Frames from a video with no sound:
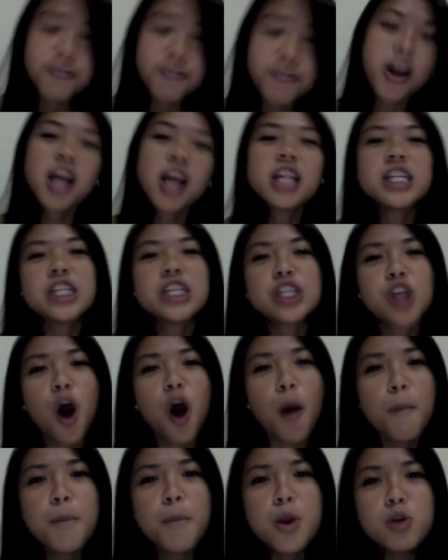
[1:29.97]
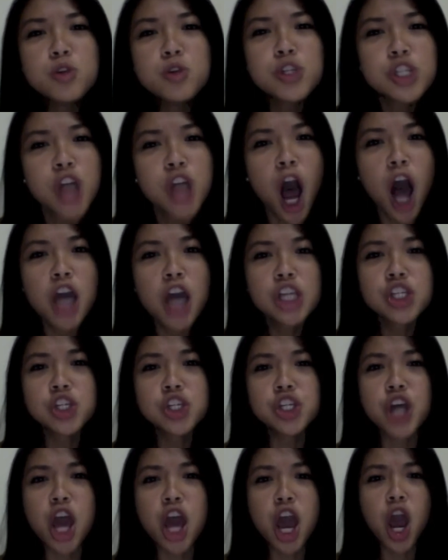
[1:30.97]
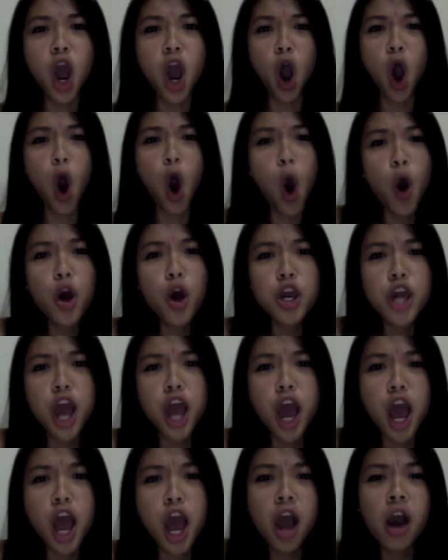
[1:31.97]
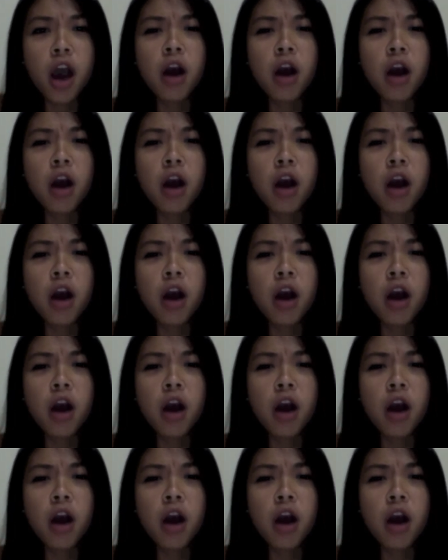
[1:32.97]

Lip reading: finally saw blue skies today. Oh yeah!